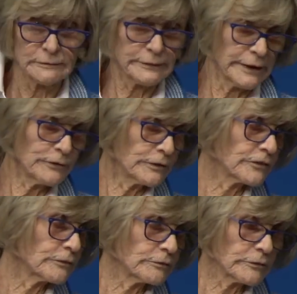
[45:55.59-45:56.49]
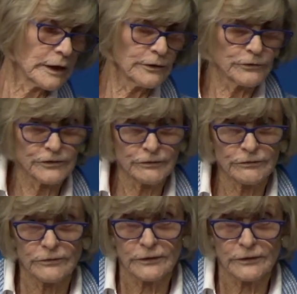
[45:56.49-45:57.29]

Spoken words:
hundreds of